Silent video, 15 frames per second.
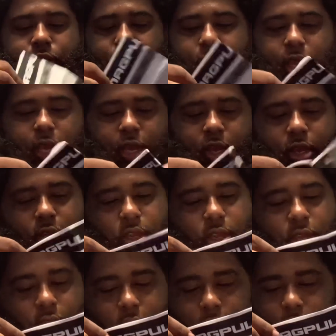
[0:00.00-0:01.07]
And,
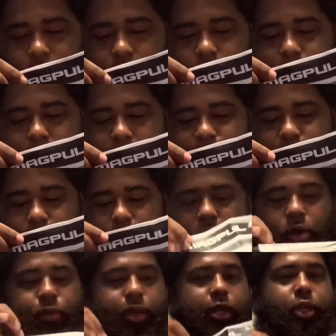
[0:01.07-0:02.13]
you know, black folk don't
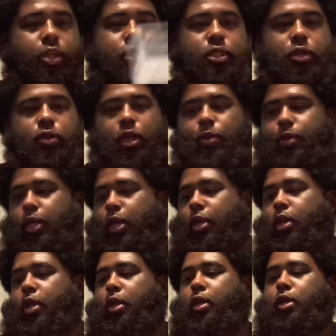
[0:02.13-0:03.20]
read, so hell with that.
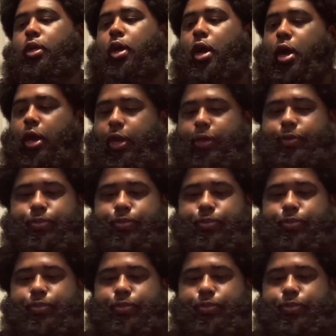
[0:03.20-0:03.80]
All right.